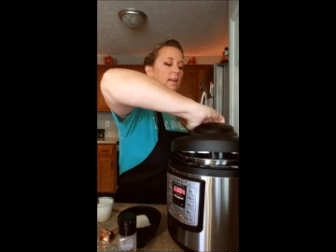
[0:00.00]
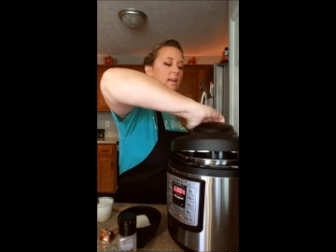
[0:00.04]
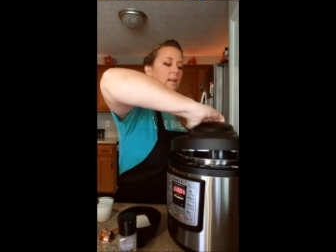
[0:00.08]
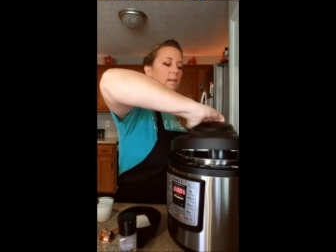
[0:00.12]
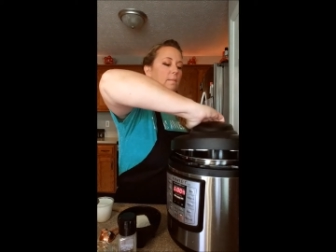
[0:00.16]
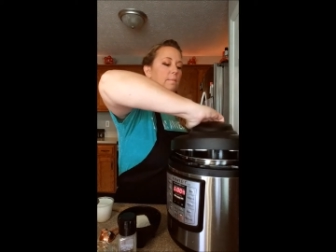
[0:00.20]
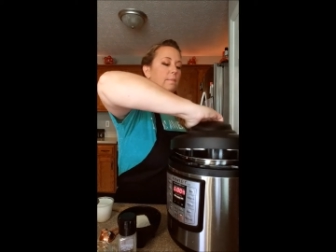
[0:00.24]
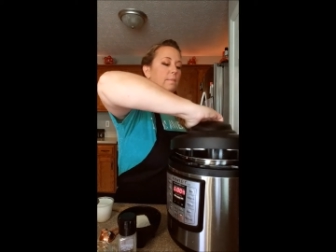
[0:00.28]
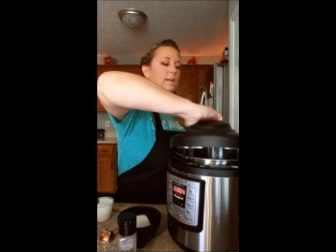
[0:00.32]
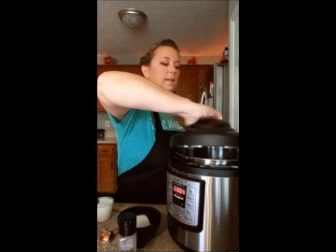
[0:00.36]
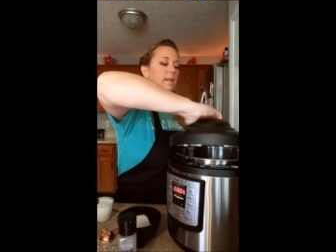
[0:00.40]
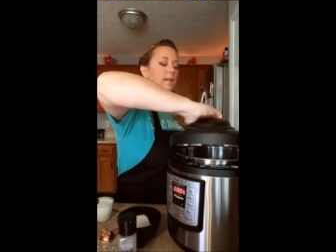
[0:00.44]

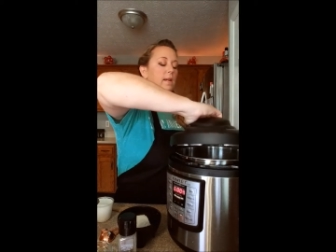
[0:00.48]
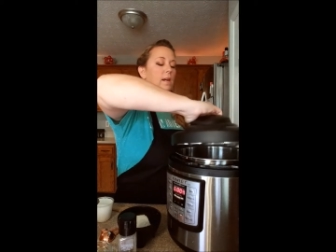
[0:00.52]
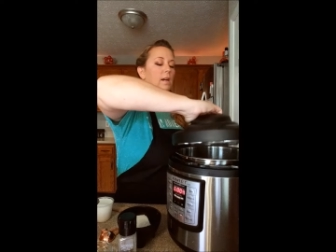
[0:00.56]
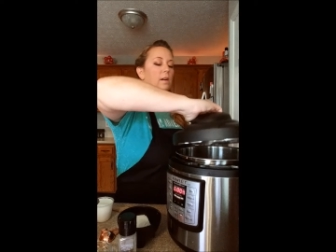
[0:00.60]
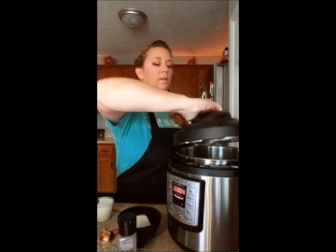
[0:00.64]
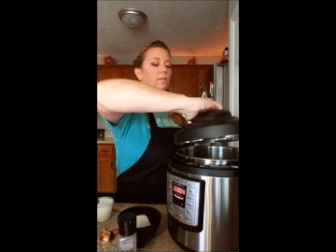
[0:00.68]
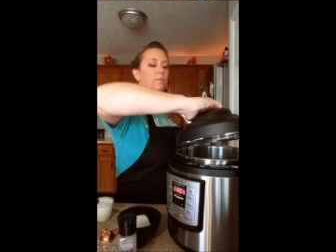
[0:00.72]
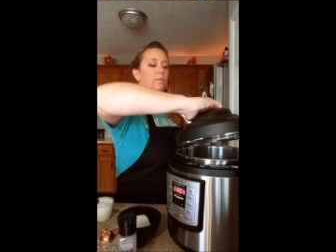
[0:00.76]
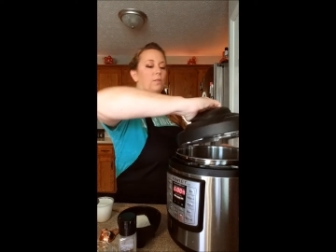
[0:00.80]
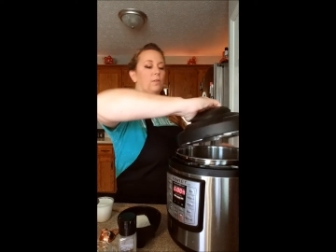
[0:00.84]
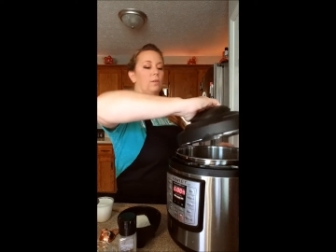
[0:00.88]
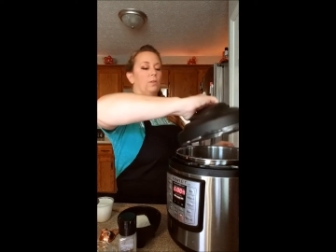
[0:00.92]
Be
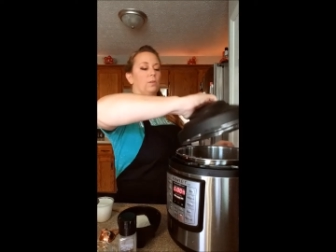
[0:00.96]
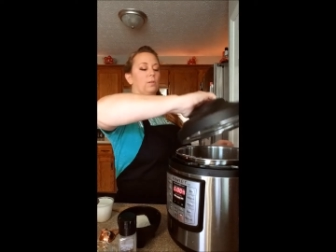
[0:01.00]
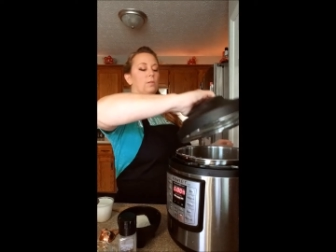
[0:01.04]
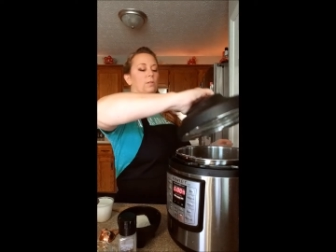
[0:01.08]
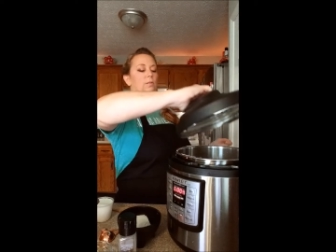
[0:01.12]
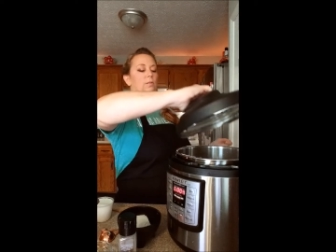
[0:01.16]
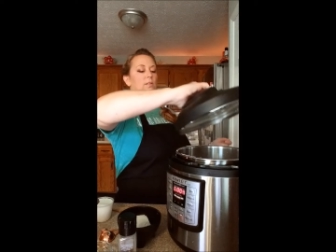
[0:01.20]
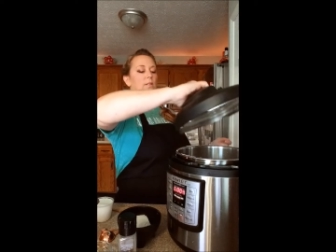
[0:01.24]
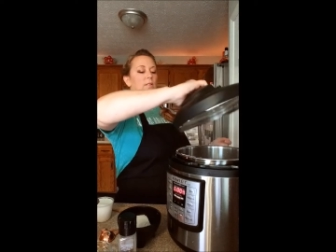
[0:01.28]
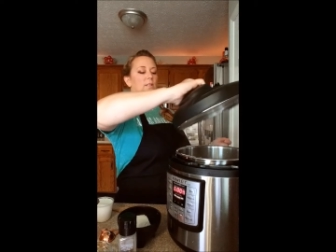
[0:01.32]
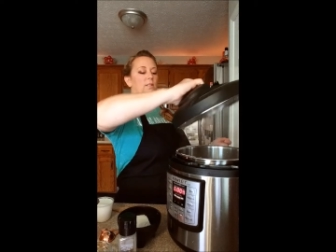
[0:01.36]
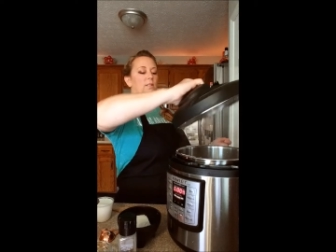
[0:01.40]

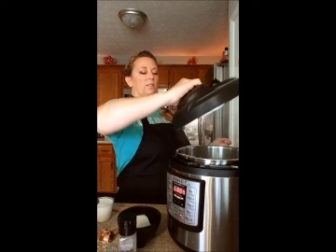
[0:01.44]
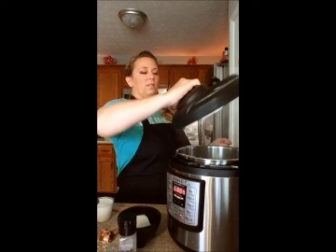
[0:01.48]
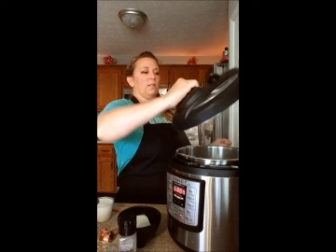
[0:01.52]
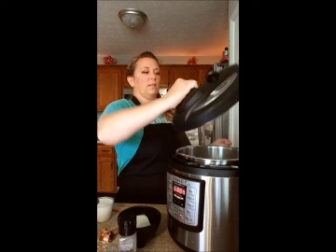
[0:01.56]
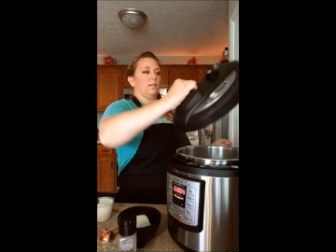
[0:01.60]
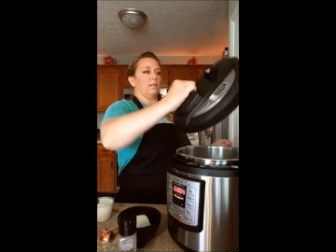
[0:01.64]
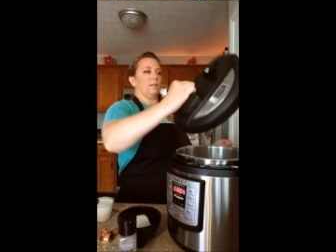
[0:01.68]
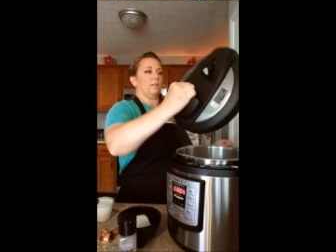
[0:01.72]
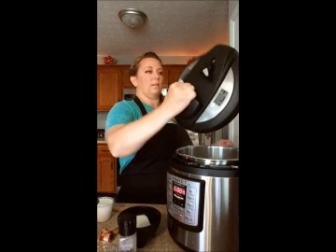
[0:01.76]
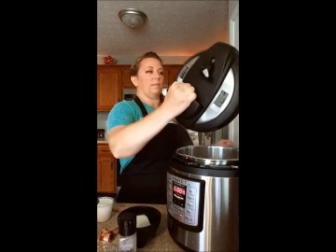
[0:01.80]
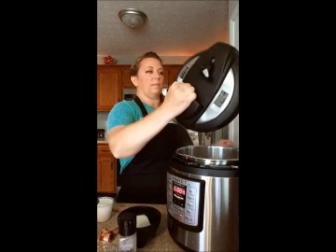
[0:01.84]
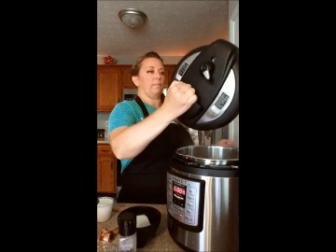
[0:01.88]
careful, it's
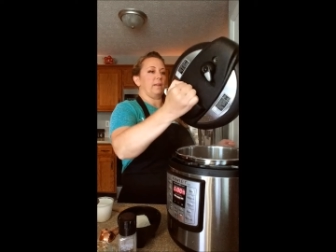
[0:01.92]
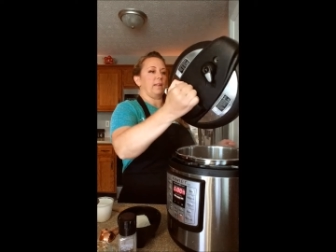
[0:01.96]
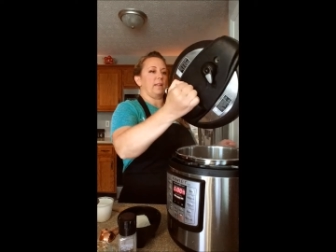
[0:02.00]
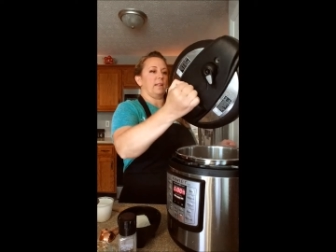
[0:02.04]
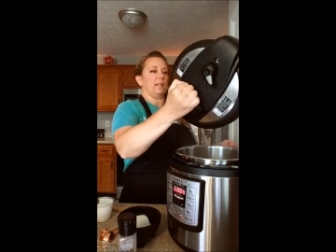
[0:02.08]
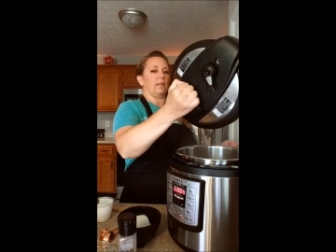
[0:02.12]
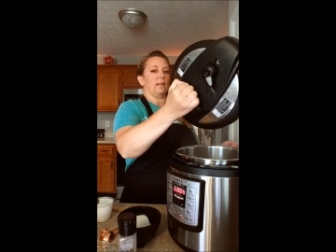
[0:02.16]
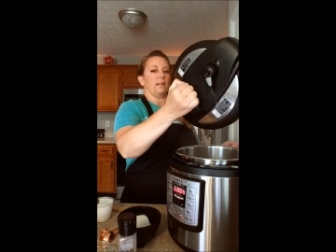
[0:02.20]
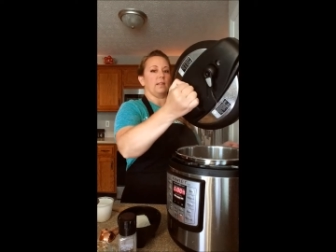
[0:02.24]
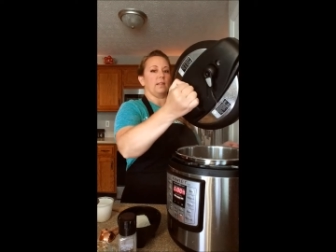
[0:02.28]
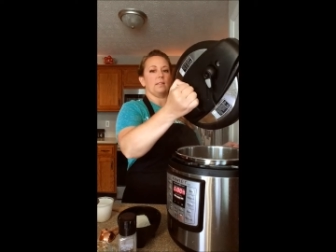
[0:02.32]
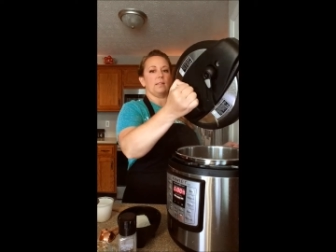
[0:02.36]
going to be a
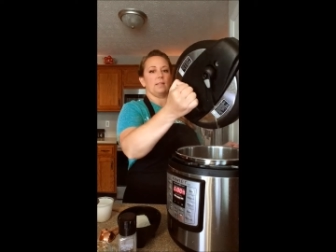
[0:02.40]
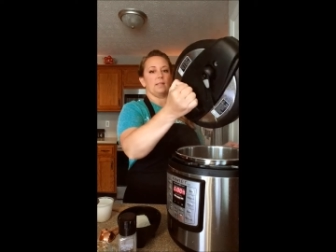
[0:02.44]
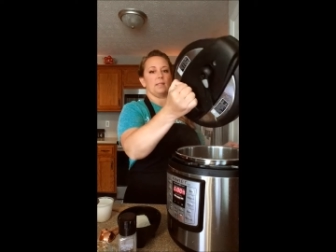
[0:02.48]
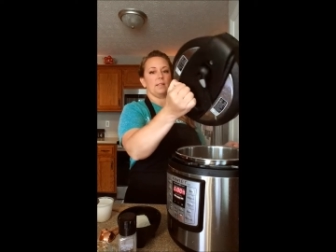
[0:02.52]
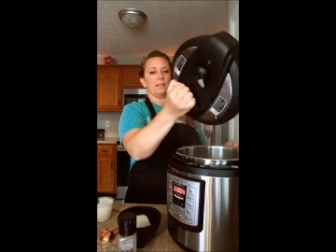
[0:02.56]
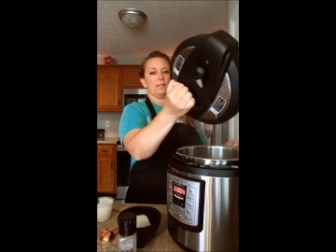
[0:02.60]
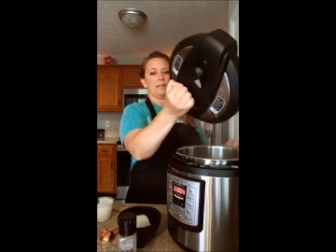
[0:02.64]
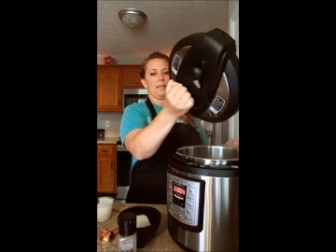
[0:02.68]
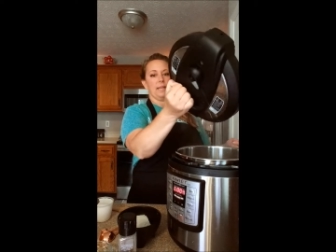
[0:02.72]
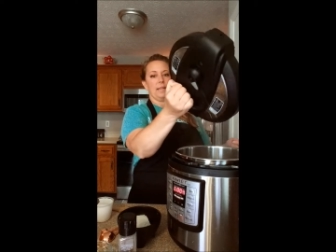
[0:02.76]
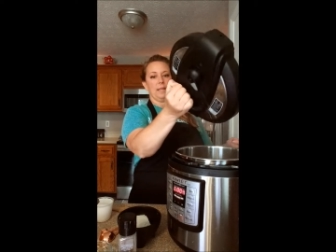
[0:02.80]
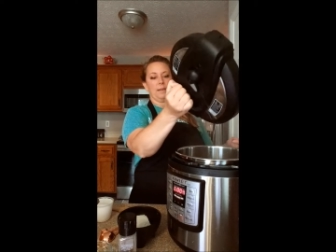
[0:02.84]
lot of
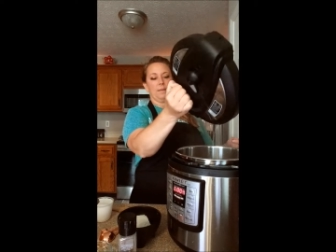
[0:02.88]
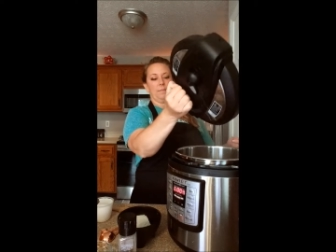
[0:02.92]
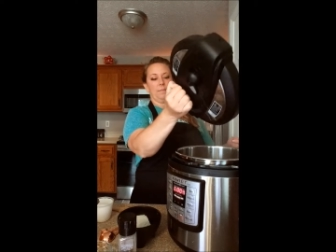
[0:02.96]
steam